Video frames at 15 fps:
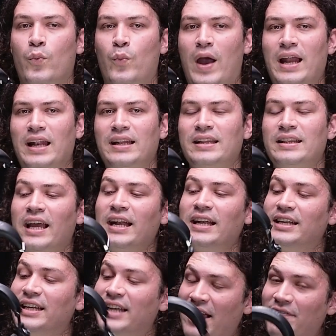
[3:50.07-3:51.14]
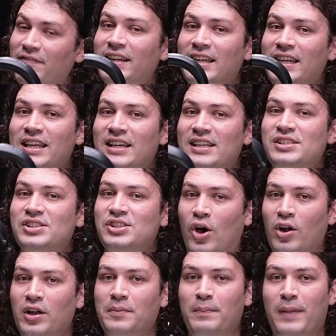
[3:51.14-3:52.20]
Well, they're definitely a
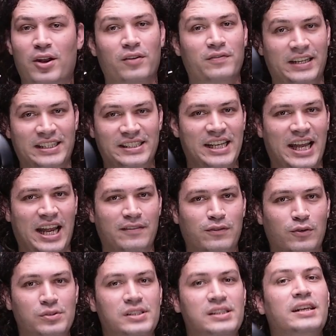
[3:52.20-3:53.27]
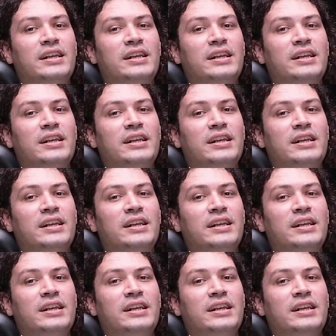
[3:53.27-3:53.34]
solid pair of DJ headphones.